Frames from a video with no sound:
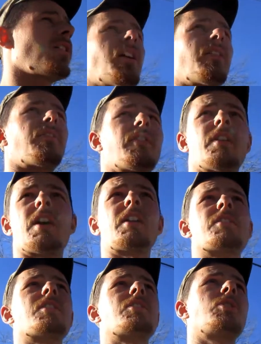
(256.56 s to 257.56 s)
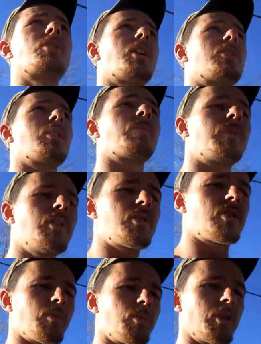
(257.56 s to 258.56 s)
off. I'm gonna set you guys up here
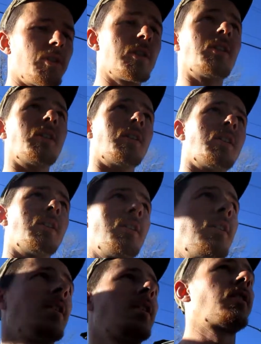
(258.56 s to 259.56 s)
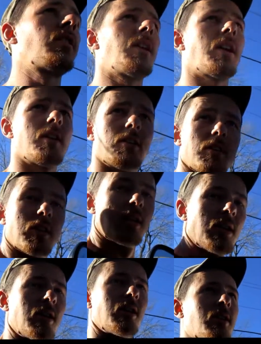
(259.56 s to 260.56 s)
somewhere, and
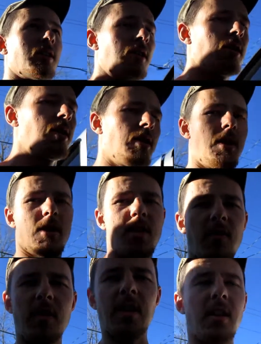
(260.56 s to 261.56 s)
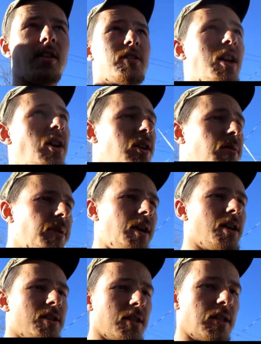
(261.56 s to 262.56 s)
see if we got a little sound
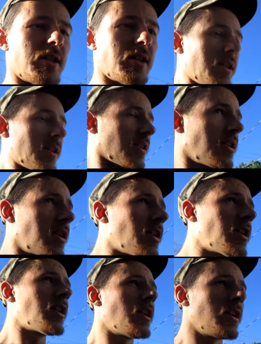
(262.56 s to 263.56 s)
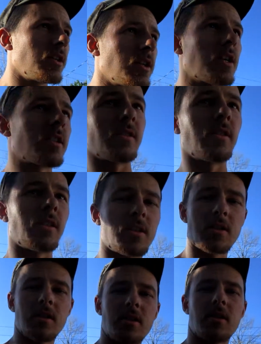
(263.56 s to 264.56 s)
comparison here. You guys can
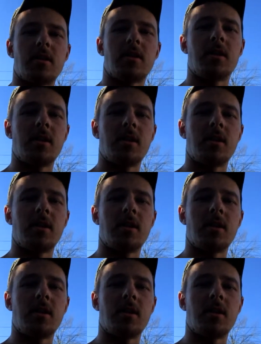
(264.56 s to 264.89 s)
listen to